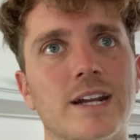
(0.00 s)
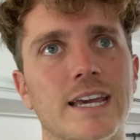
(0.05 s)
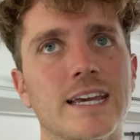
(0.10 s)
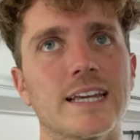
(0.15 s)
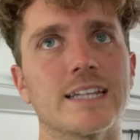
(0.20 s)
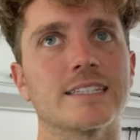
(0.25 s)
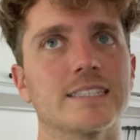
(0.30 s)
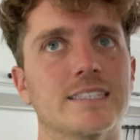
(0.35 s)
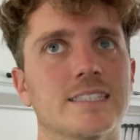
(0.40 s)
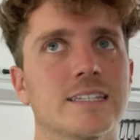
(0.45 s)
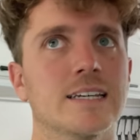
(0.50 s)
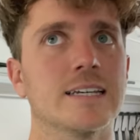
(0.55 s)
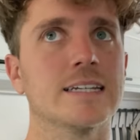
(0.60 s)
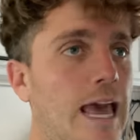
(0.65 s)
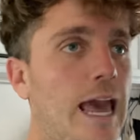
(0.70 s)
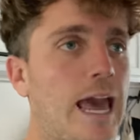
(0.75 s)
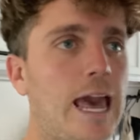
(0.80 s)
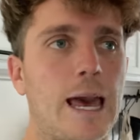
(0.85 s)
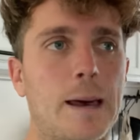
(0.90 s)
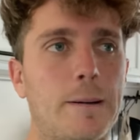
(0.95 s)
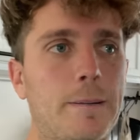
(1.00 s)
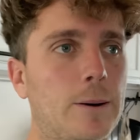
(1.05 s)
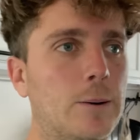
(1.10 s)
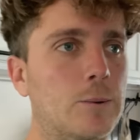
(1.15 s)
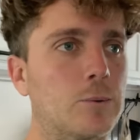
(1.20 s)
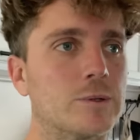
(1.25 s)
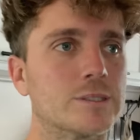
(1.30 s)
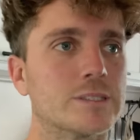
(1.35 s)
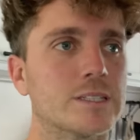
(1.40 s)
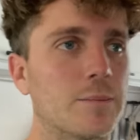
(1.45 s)
it's airport
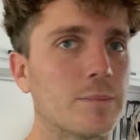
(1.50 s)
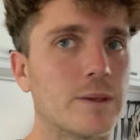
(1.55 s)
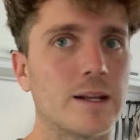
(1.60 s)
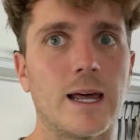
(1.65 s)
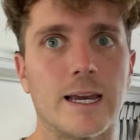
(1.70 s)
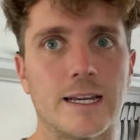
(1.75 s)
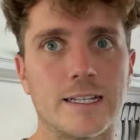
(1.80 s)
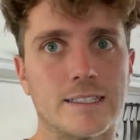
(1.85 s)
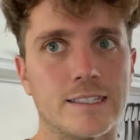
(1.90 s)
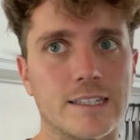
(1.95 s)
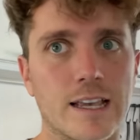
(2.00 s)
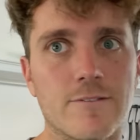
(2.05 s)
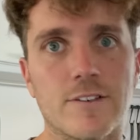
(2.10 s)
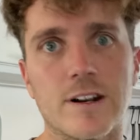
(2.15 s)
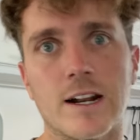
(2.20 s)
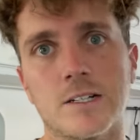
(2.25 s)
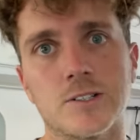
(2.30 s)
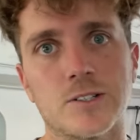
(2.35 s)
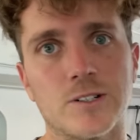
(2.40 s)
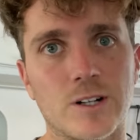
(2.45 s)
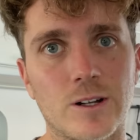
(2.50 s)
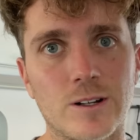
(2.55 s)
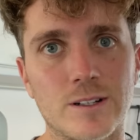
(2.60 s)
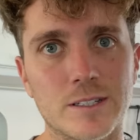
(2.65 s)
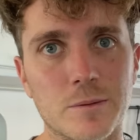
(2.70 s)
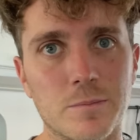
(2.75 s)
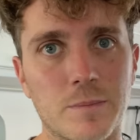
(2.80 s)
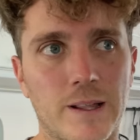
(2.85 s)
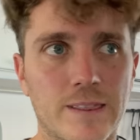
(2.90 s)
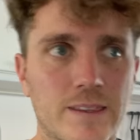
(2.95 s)
was something like $700
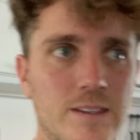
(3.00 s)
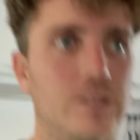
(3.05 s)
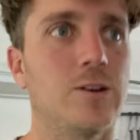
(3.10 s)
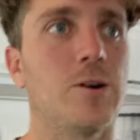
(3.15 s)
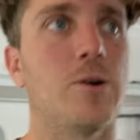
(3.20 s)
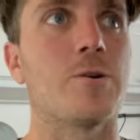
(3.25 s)
a month. So